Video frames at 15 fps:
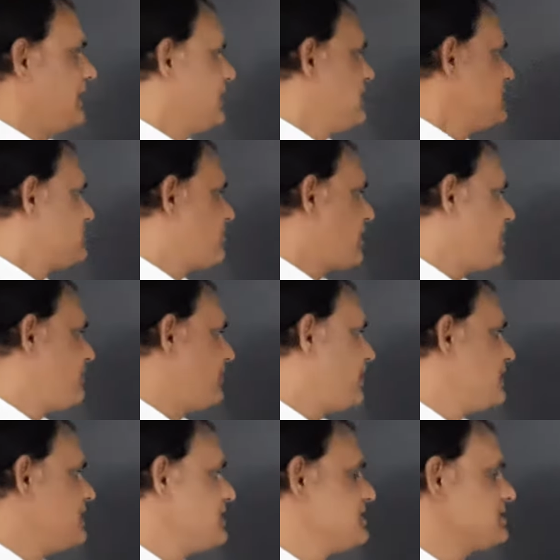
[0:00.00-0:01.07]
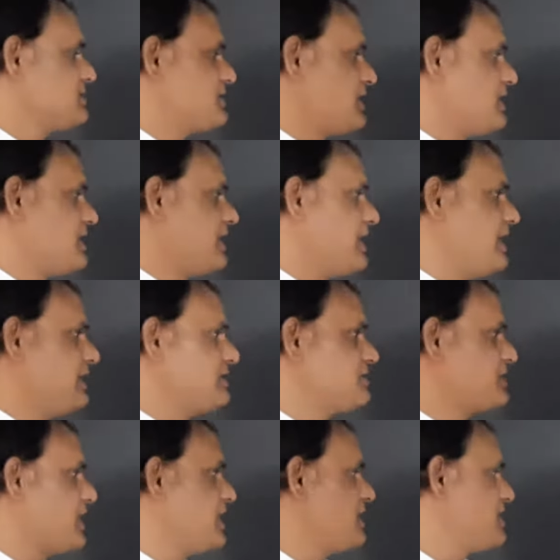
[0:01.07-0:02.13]
his wife and his children
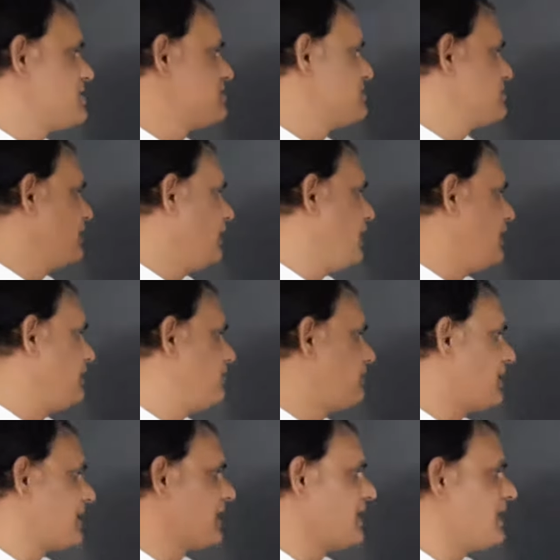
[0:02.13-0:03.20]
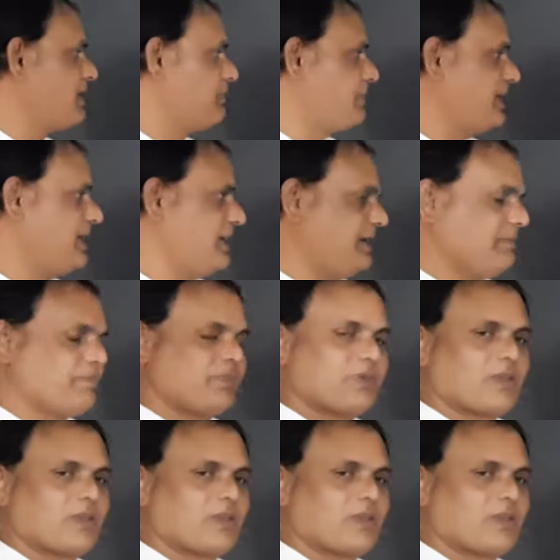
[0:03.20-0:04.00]
stayed in Banaganapalli.